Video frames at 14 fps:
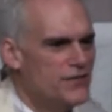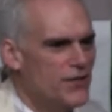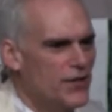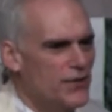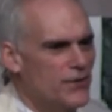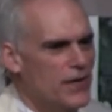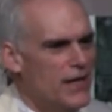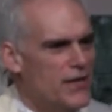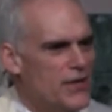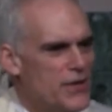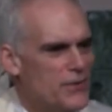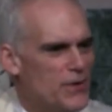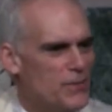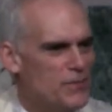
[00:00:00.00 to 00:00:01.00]
so uh,
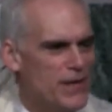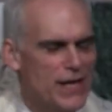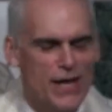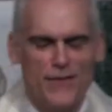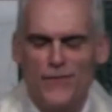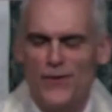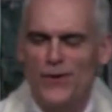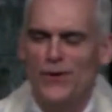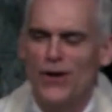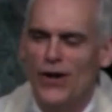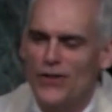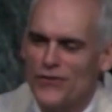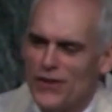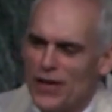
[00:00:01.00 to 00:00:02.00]
there won't be any phone
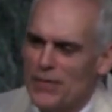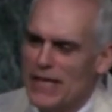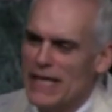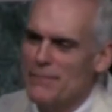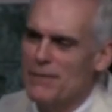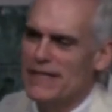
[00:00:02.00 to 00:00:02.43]
calls coming in.